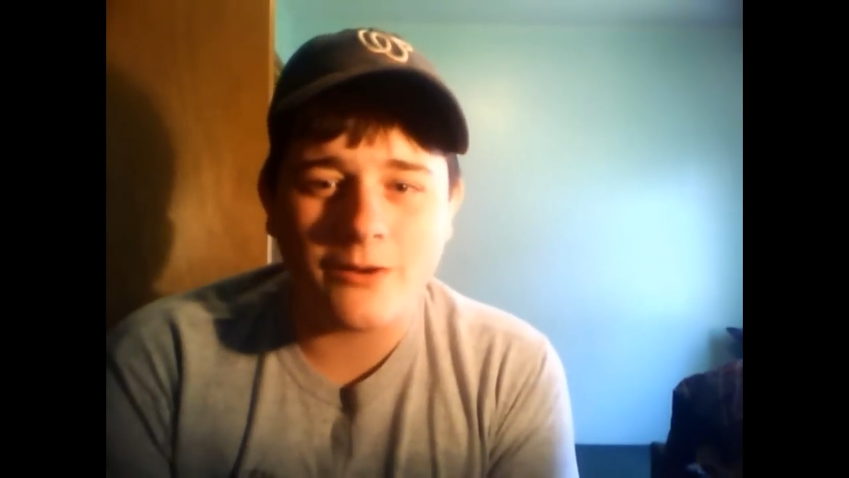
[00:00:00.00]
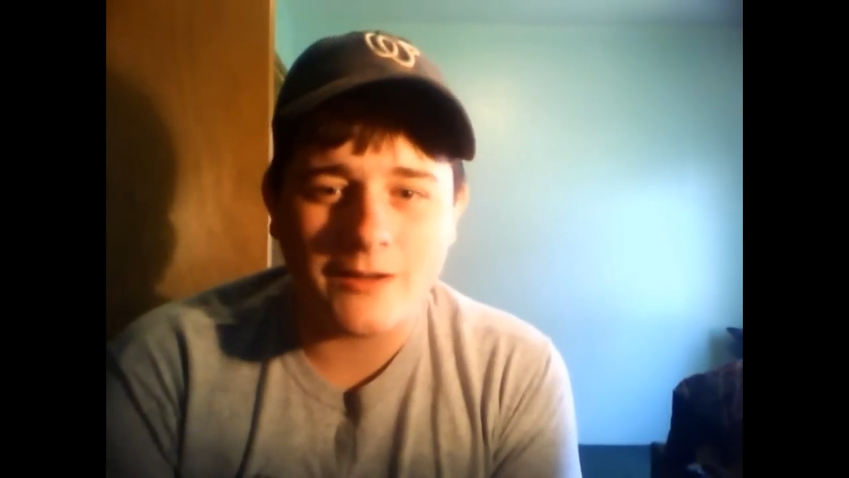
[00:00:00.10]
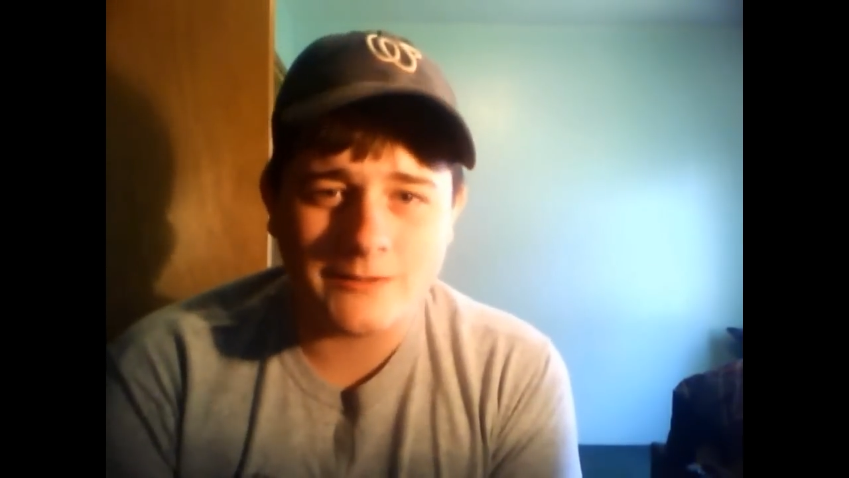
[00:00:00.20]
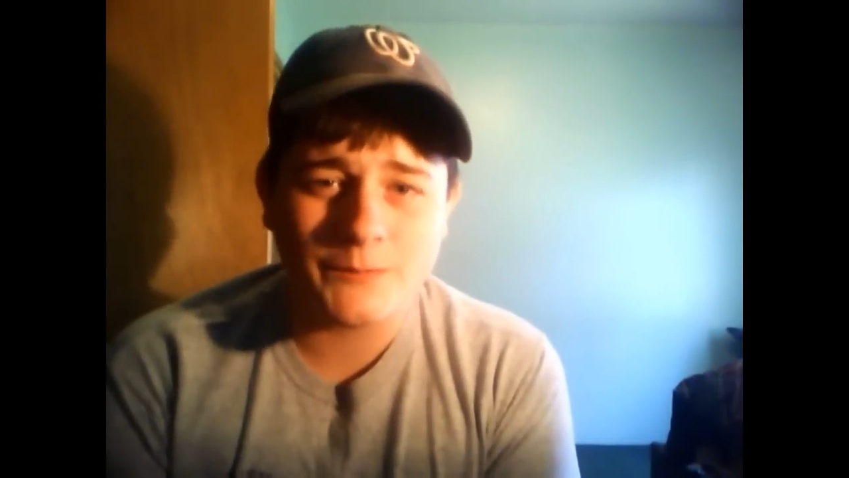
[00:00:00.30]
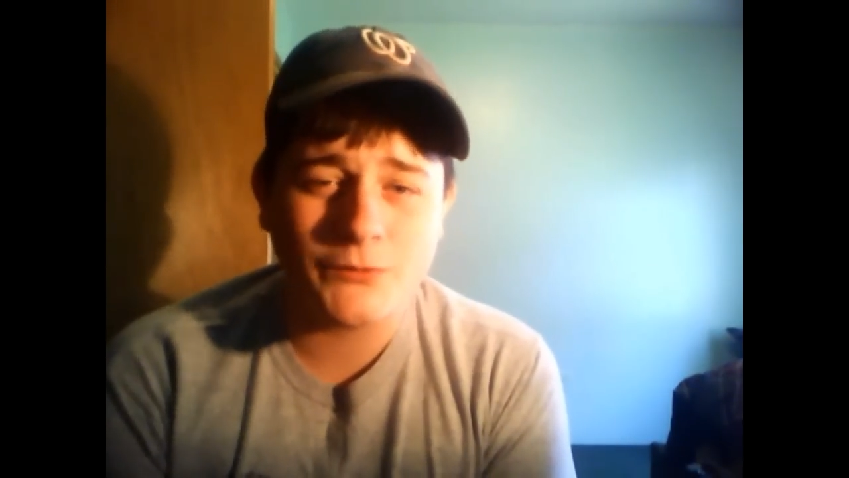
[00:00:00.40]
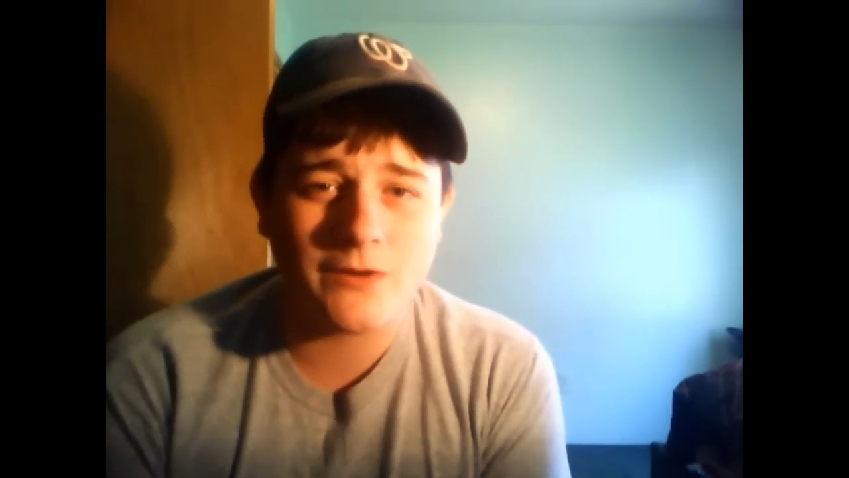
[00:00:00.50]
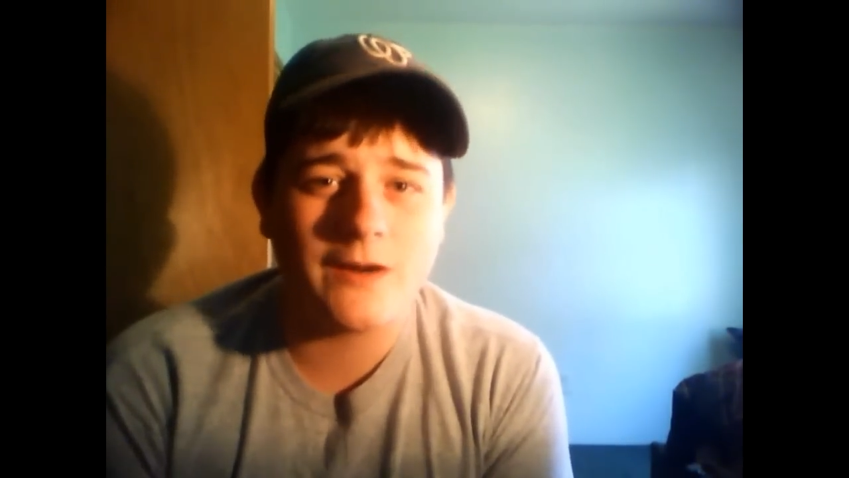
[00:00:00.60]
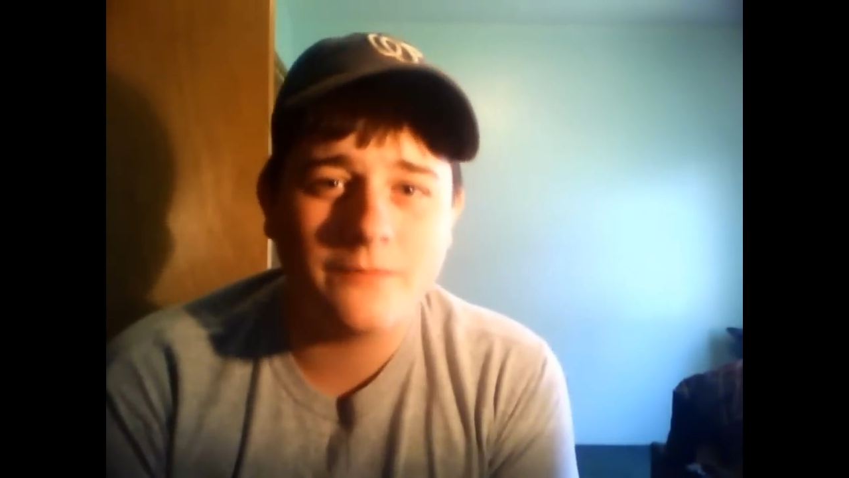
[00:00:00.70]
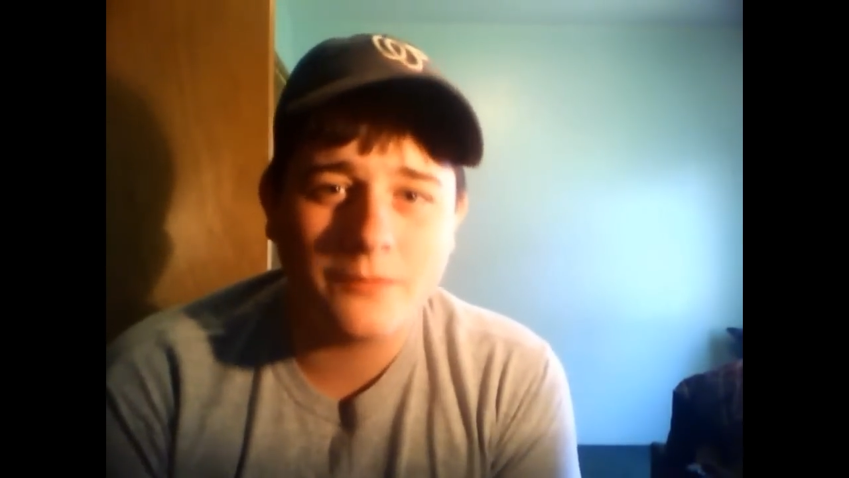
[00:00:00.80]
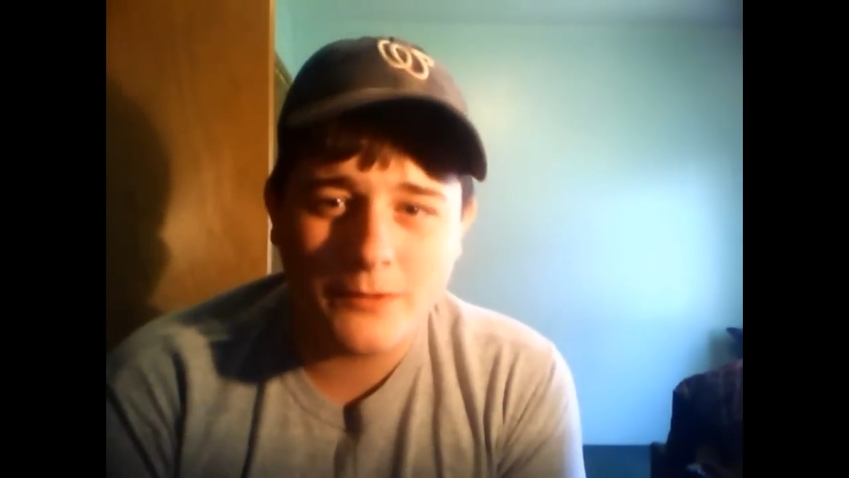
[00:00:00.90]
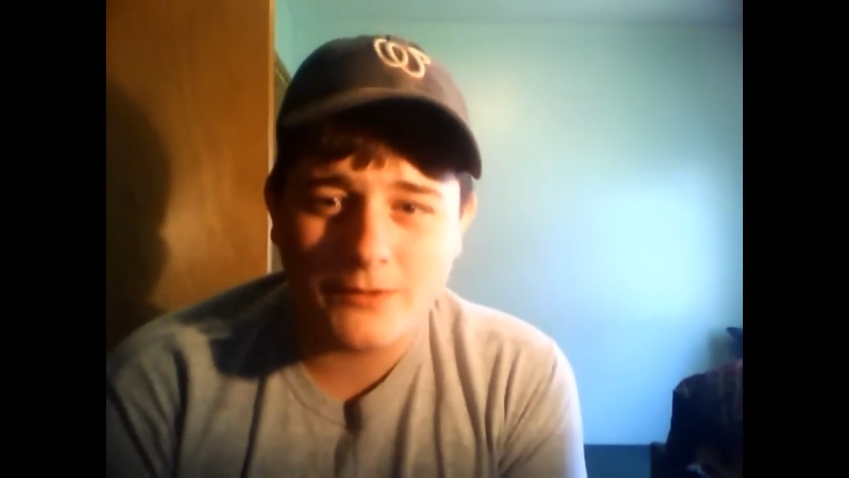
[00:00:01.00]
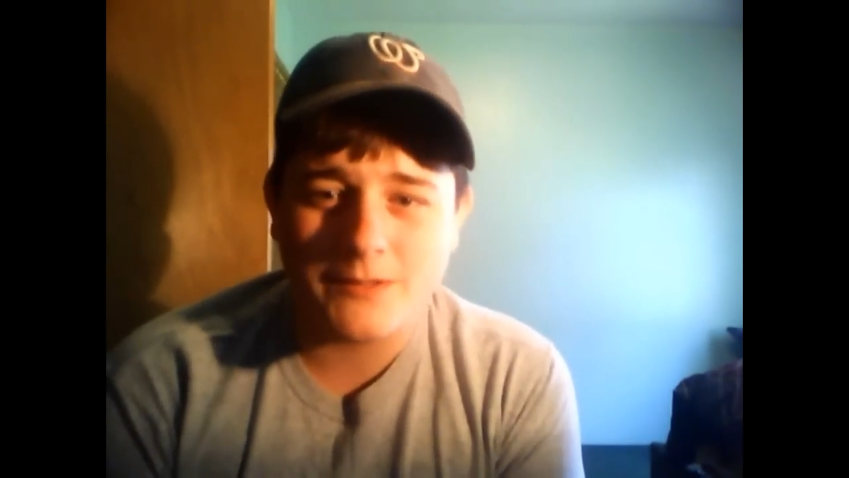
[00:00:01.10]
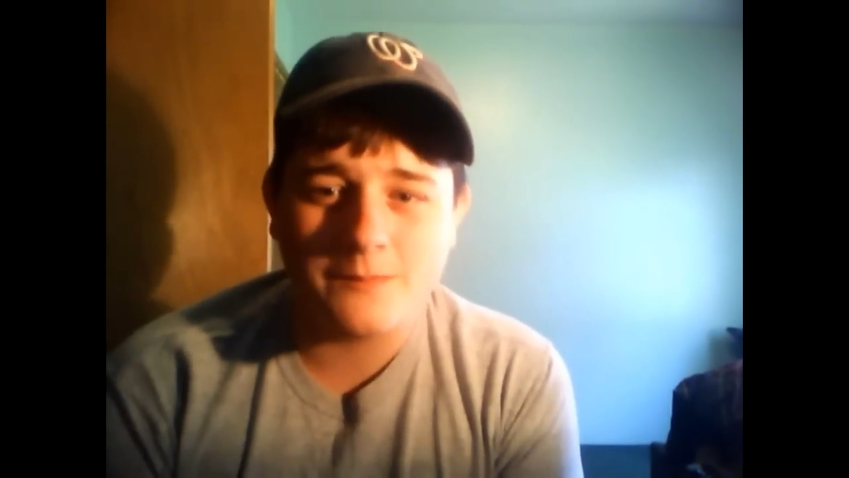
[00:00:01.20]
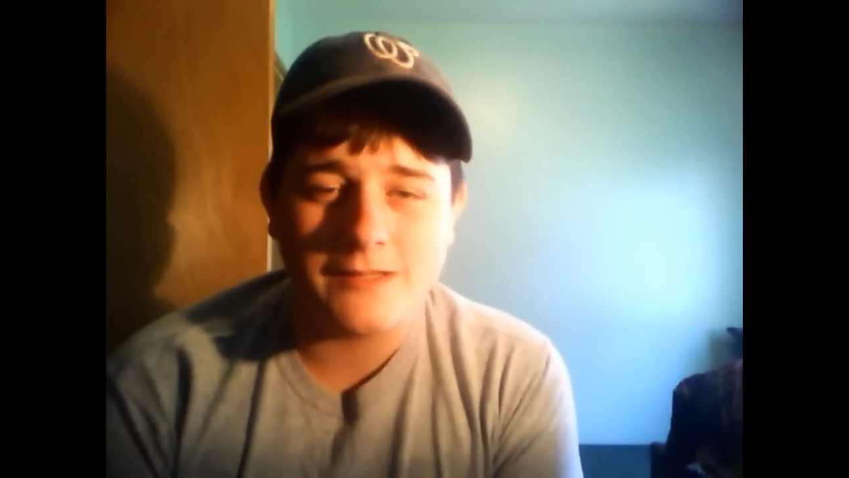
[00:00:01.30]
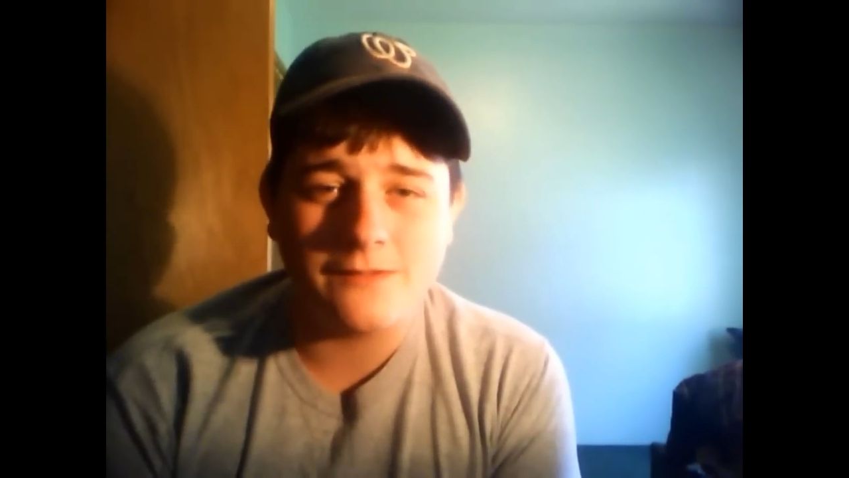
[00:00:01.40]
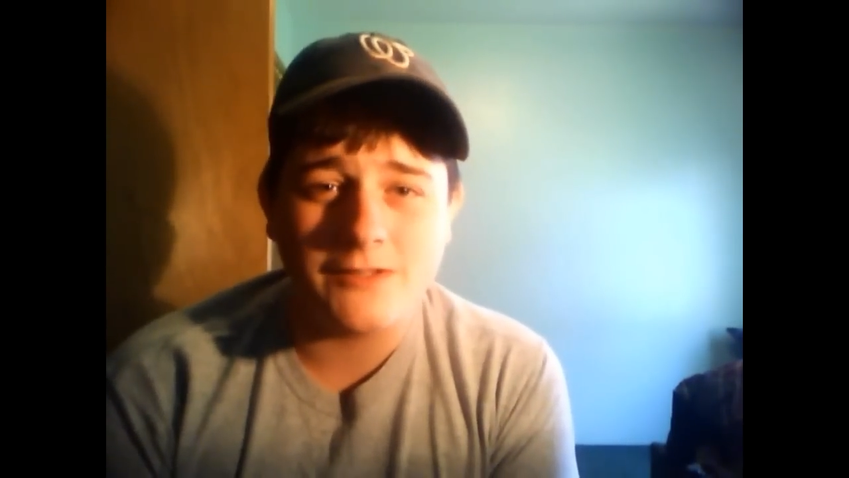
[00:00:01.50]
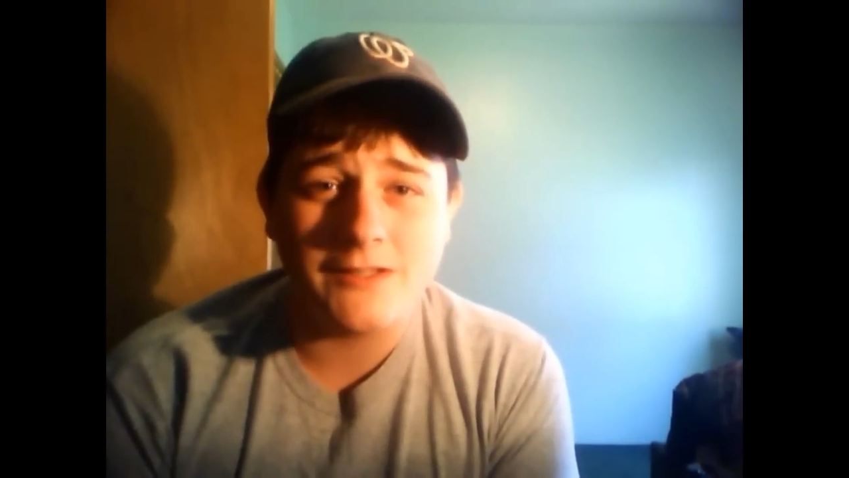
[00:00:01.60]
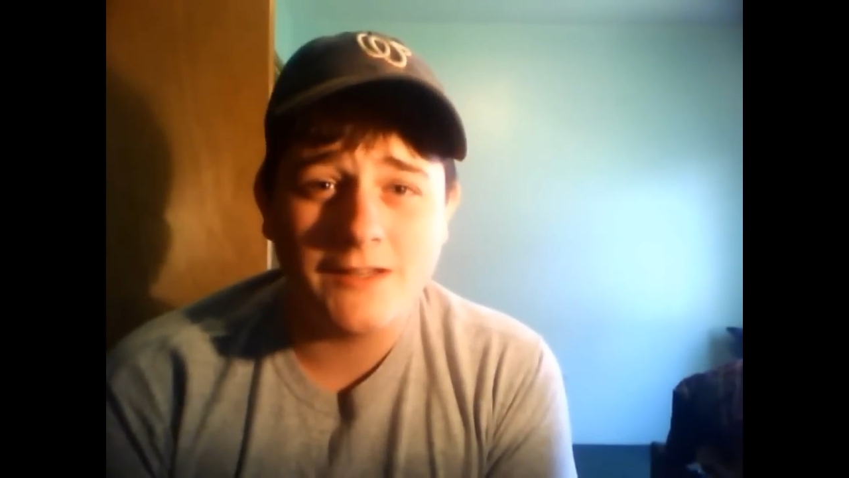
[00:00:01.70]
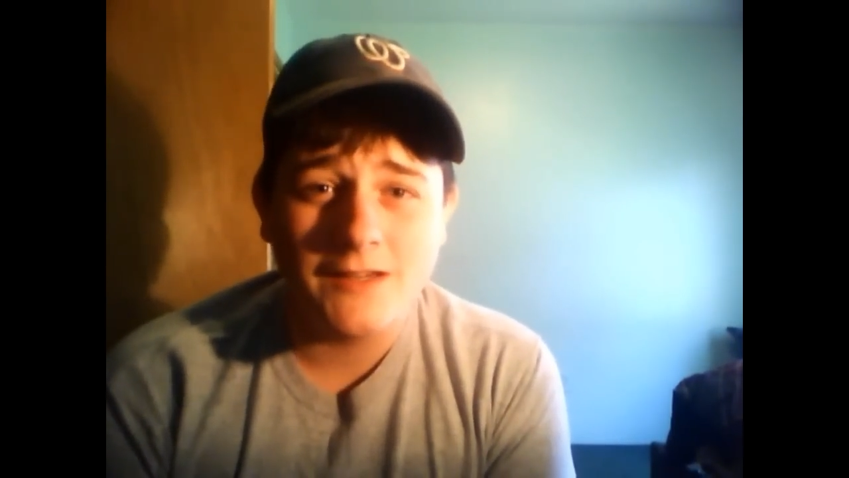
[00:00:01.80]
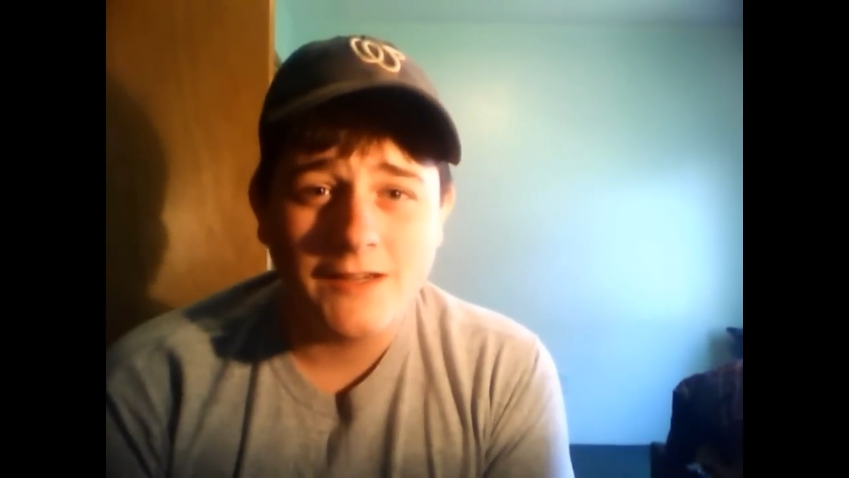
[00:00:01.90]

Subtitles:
unsubscribe from MILSIMtv,